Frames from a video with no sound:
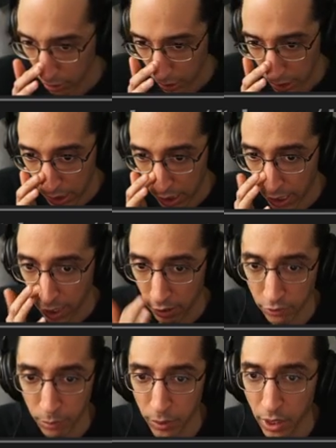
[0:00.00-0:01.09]
Yeah,
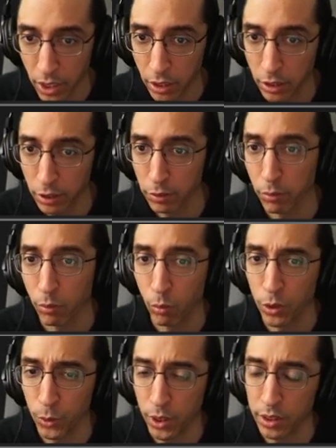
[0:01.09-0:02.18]
and from here,
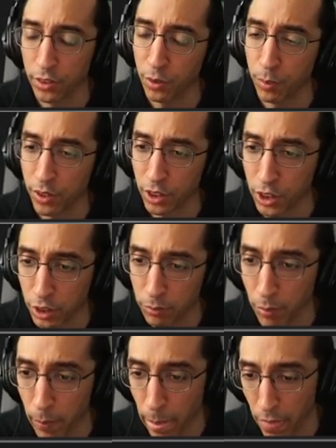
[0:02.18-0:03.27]
once we got to this
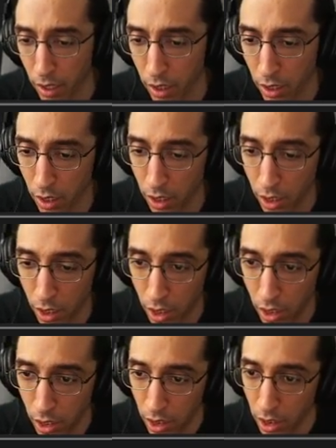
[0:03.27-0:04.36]
position,
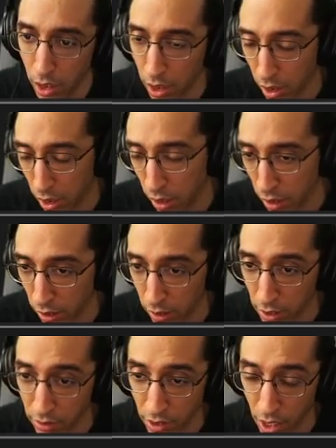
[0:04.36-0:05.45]

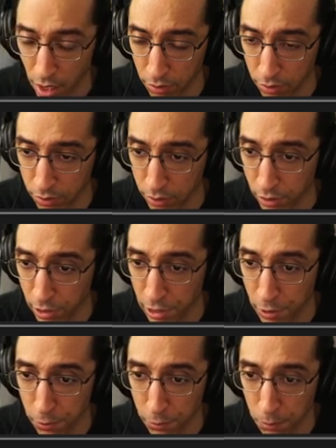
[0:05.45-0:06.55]
it's tough, you
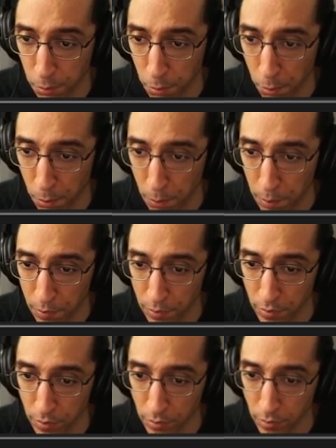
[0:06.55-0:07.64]
know?
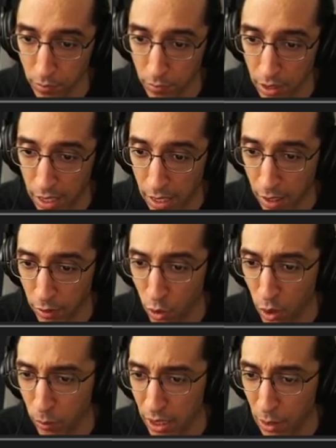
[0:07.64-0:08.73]

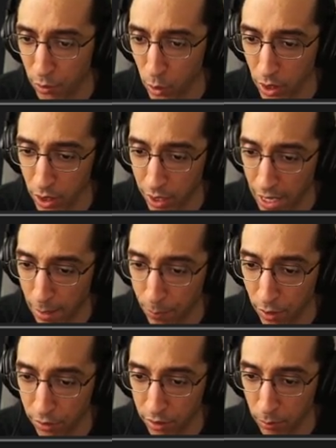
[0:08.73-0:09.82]
Normally I would go ahead and cap
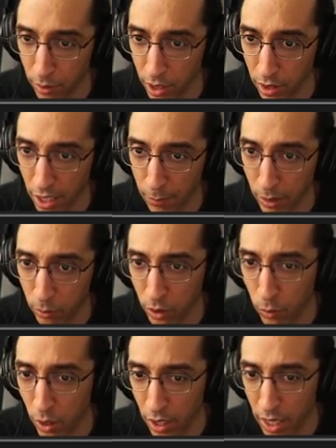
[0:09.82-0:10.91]
this, something like that, but I really
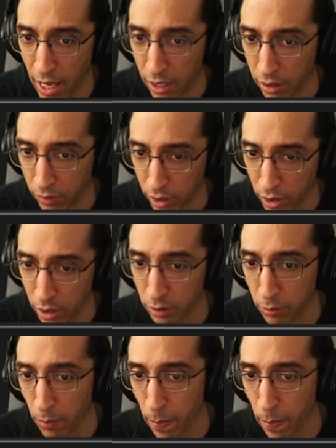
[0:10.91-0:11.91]
wanted to actively